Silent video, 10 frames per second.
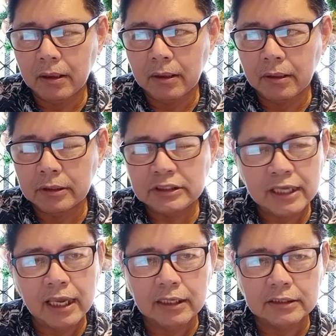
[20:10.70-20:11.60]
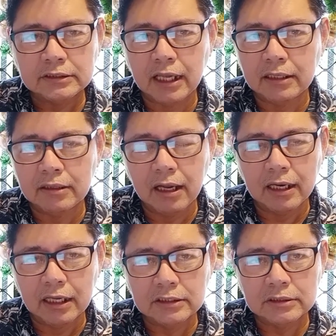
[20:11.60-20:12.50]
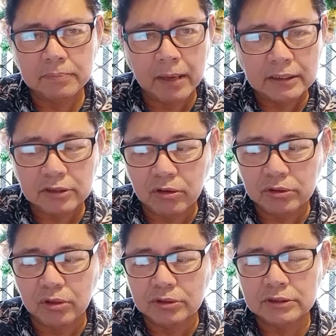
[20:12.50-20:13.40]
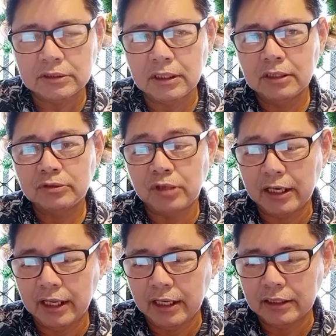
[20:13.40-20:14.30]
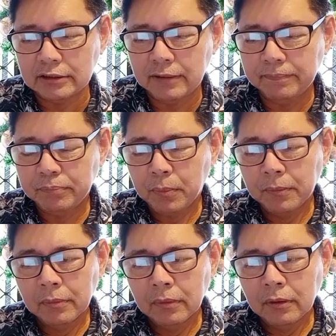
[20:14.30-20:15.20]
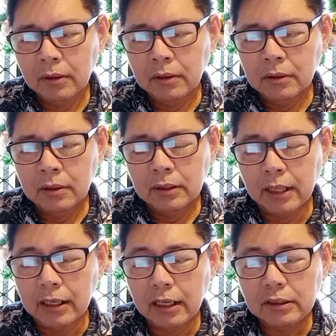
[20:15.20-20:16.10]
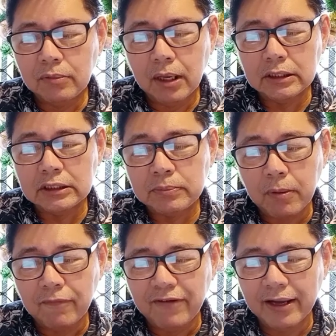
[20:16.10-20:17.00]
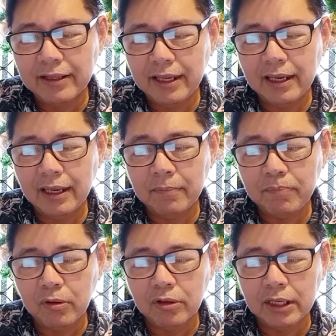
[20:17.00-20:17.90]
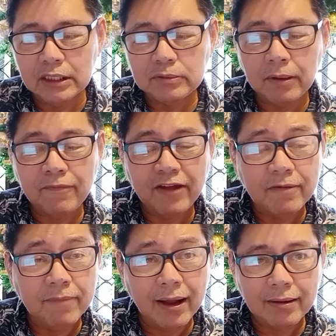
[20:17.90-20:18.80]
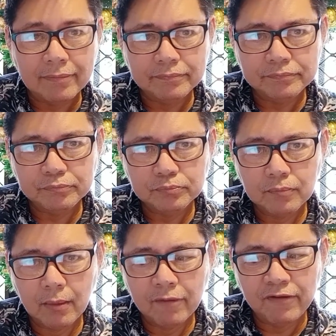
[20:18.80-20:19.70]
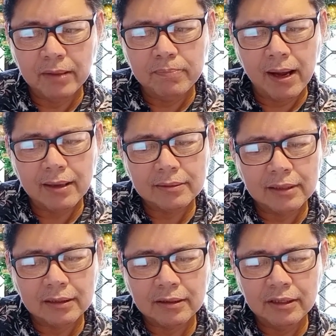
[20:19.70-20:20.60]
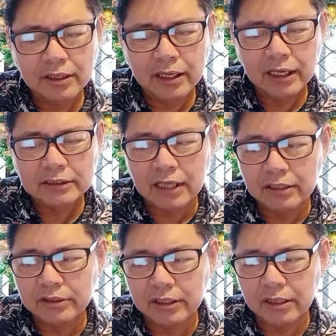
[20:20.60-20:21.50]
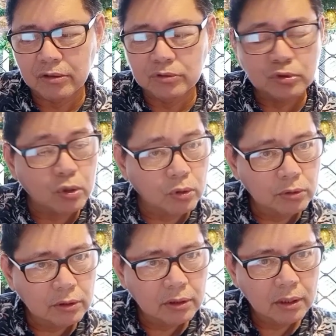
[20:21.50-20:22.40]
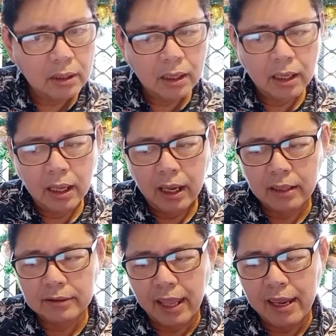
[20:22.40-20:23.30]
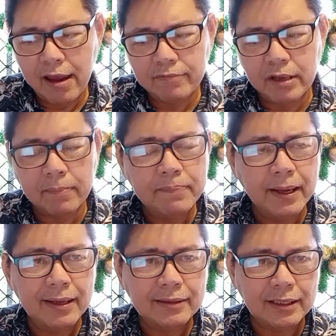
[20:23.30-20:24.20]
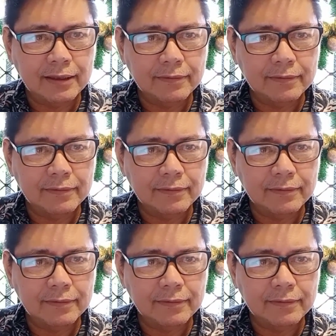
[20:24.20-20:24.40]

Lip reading: skills and knowledge based on those trainings. Another one is providing employees with feedback. Feedback that learning is under their control, and they have the ability